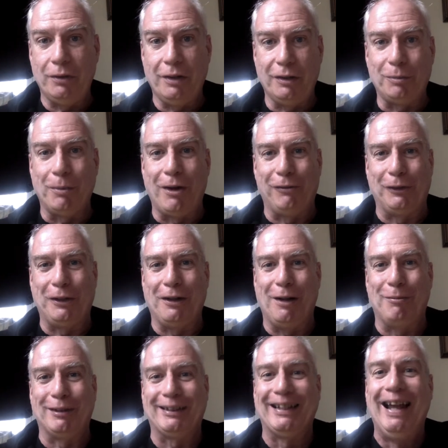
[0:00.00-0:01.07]
as Marvel
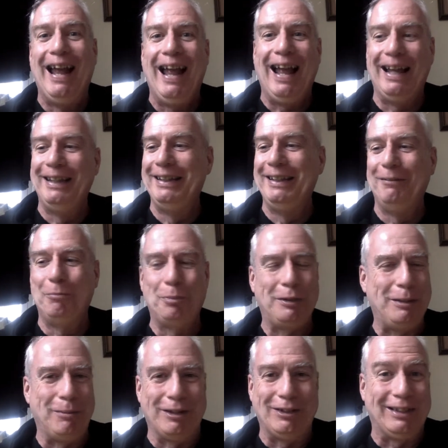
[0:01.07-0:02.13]
Comics. And the,
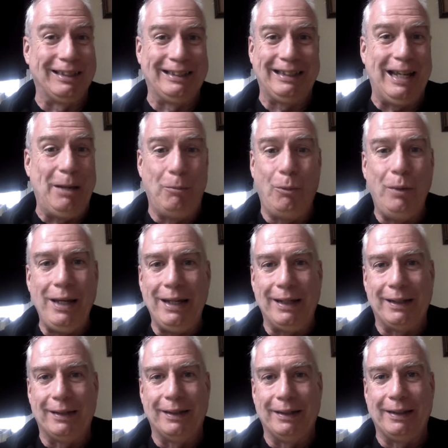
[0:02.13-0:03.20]
pretty much the same
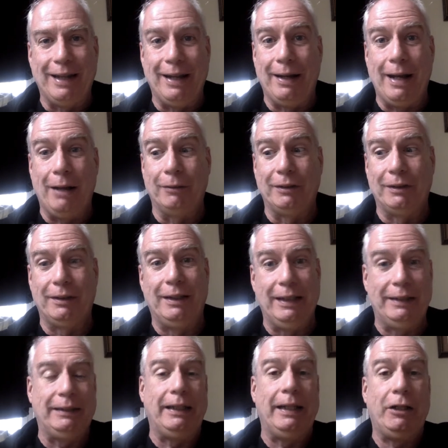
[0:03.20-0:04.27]
week that they announced
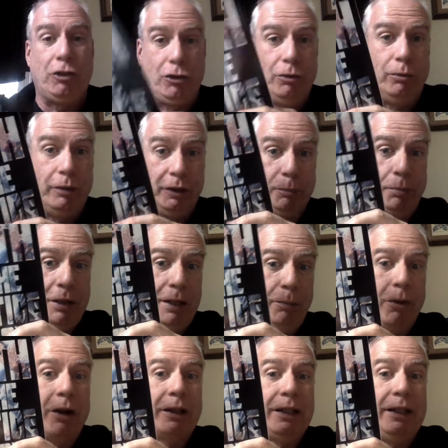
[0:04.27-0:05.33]
this issue, this big
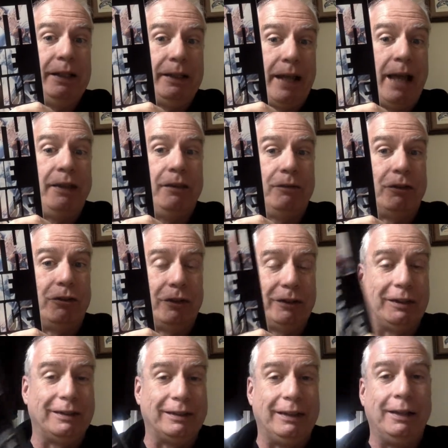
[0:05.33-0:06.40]
marquee death of the
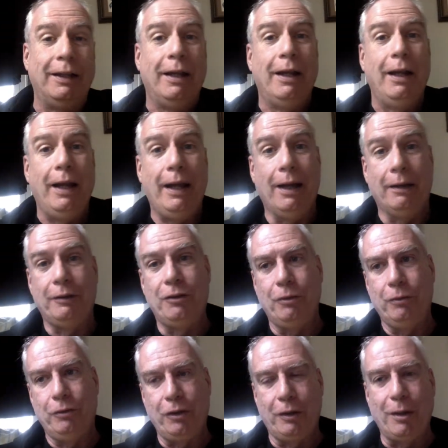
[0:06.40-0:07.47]
Justice League, uh,
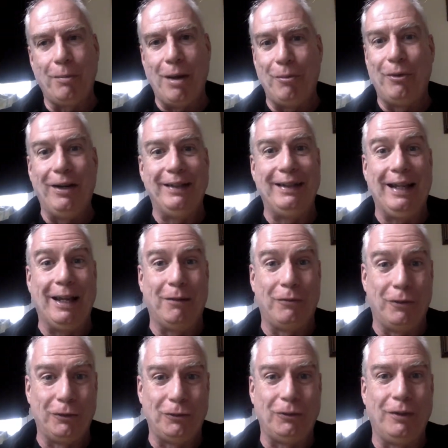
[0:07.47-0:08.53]
to, to commemorate the
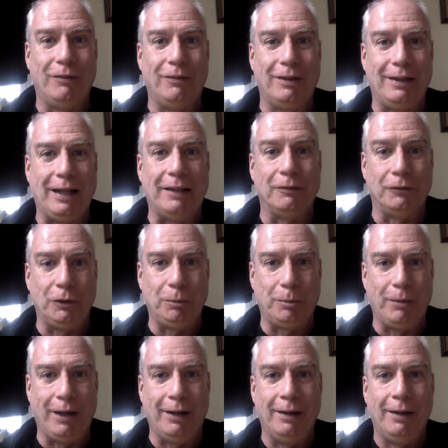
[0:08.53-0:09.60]
anniversary of the death of
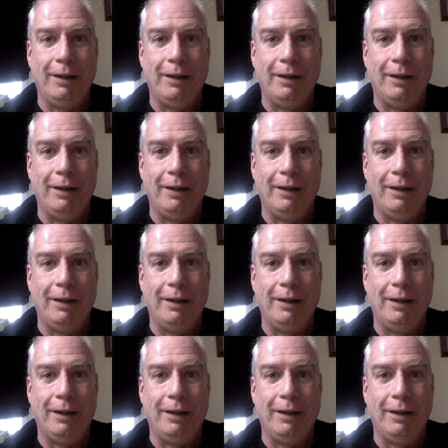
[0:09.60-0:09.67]
Superman,